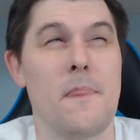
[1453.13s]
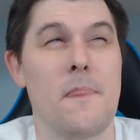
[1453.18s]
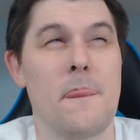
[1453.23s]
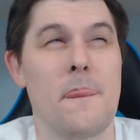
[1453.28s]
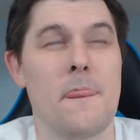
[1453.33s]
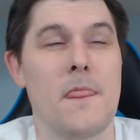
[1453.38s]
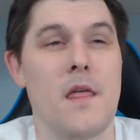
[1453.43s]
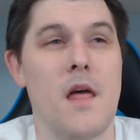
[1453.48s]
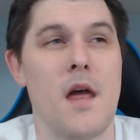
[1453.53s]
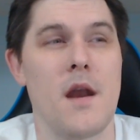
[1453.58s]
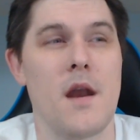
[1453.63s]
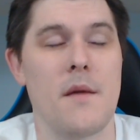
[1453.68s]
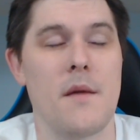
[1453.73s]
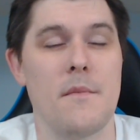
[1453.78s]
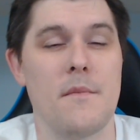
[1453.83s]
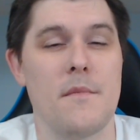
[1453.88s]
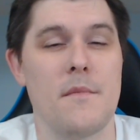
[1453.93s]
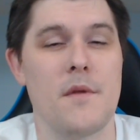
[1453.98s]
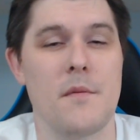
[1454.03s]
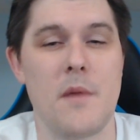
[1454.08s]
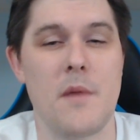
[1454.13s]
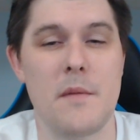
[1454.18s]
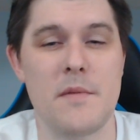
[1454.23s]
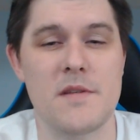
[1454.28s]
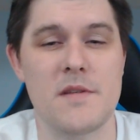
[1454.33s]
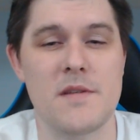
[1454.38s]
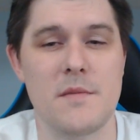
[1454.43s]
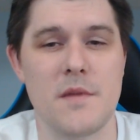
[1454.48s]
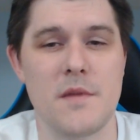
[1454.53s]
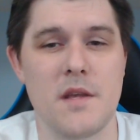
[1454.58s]
there might be
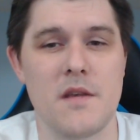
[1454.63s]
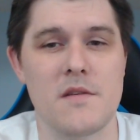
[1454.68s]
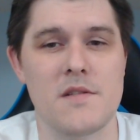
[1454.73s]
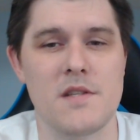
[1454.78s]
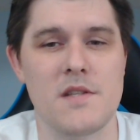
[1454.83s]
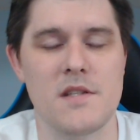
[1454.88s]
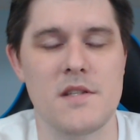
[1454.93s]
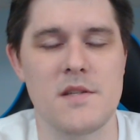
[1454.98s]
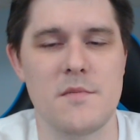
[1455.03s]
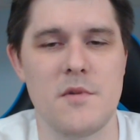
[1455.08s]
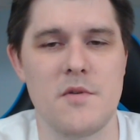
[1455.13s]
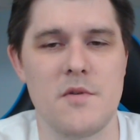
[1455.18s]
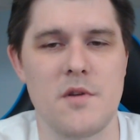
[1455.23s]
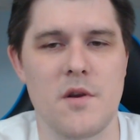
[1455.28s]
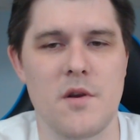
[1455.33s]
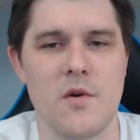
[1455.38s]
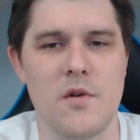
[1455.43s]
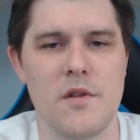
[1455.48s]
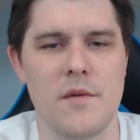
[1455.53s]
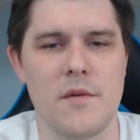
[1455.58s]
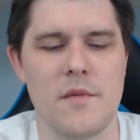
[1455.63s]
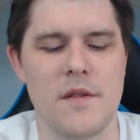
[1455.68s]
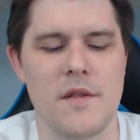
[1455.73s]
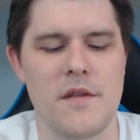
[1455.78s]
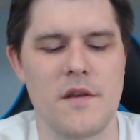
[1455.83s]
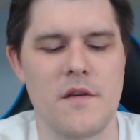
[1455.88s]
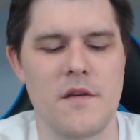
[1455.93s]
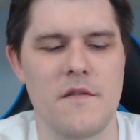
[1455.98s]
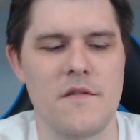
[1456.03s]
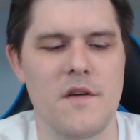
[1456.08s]
something else that's immune to cold that I'm not
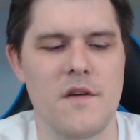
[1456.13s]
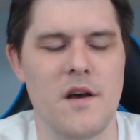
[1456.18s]
thinking of.